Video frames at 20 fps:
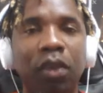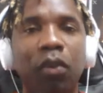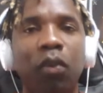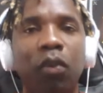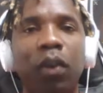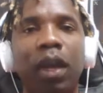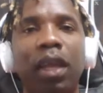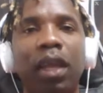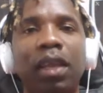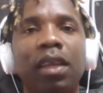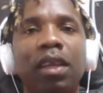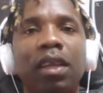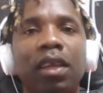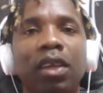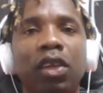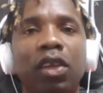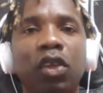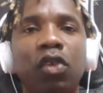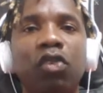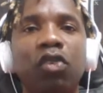when
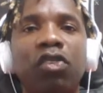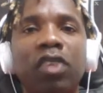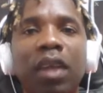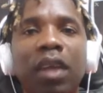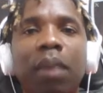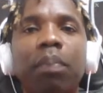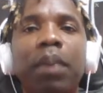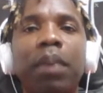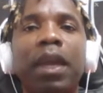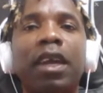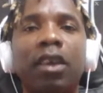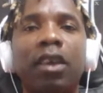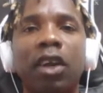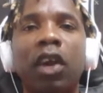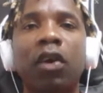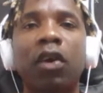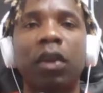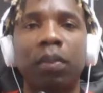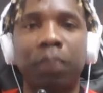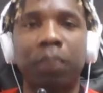you see a big
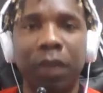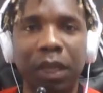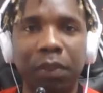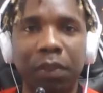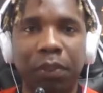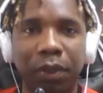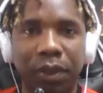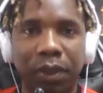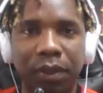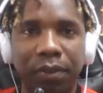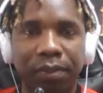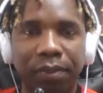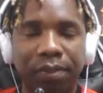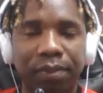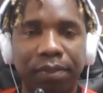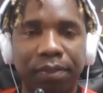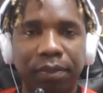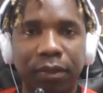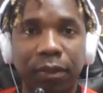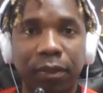crowd of people,
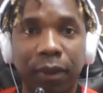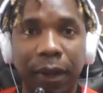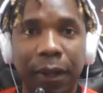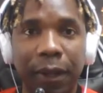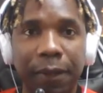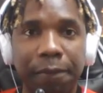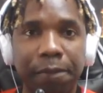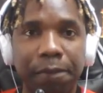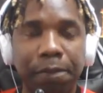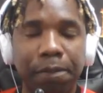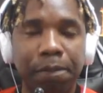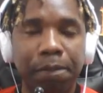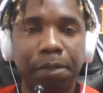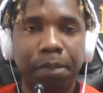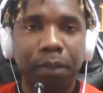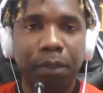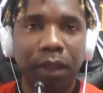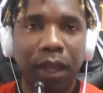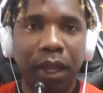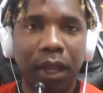right?
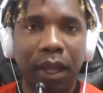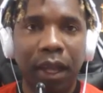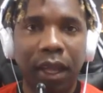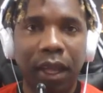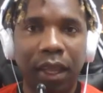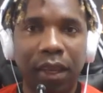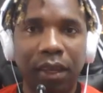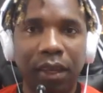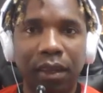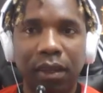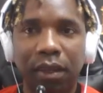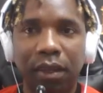And